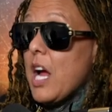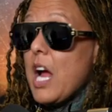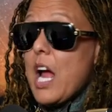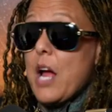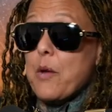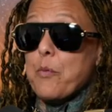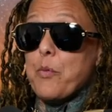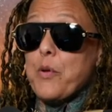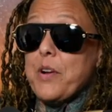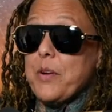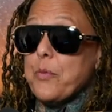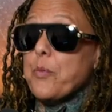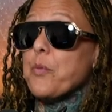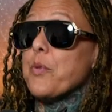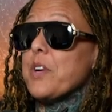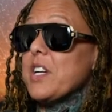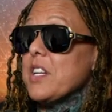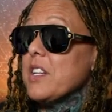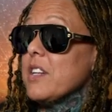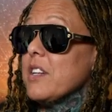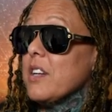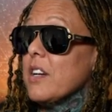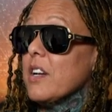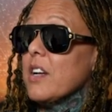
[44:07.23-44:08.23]
And we
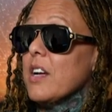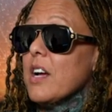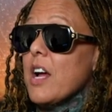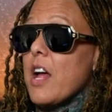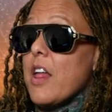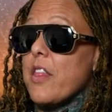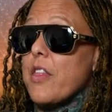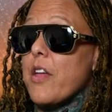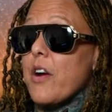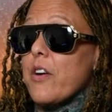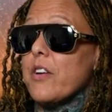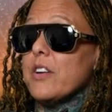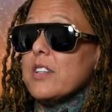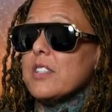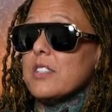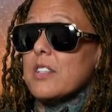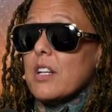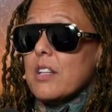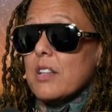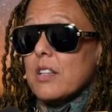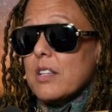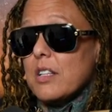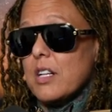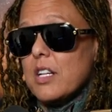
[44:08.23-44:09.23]
we there is
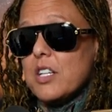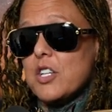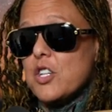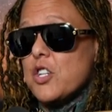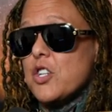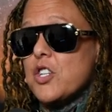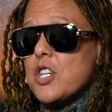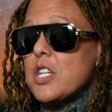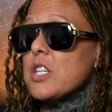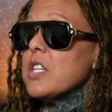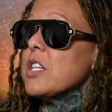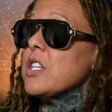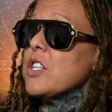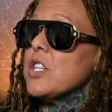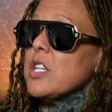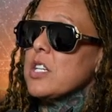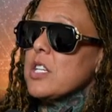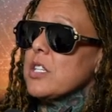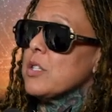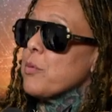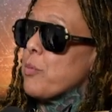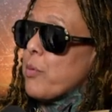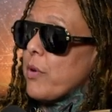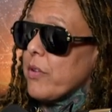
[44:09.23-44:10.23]
a she
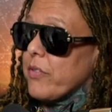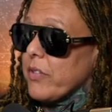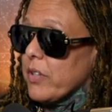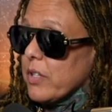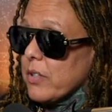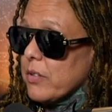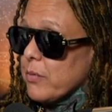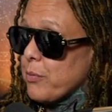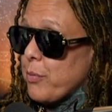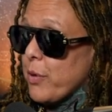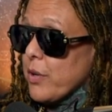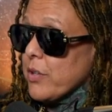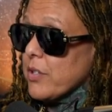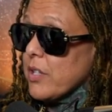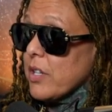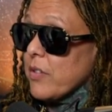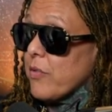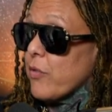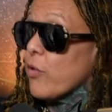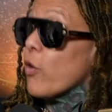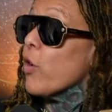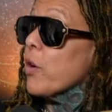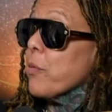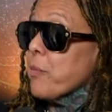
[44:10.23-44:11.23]
she is a perfect person
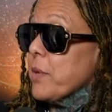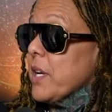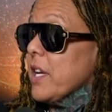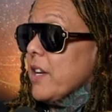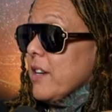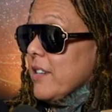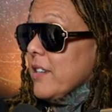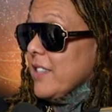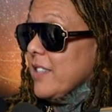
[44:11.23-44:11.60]
for me.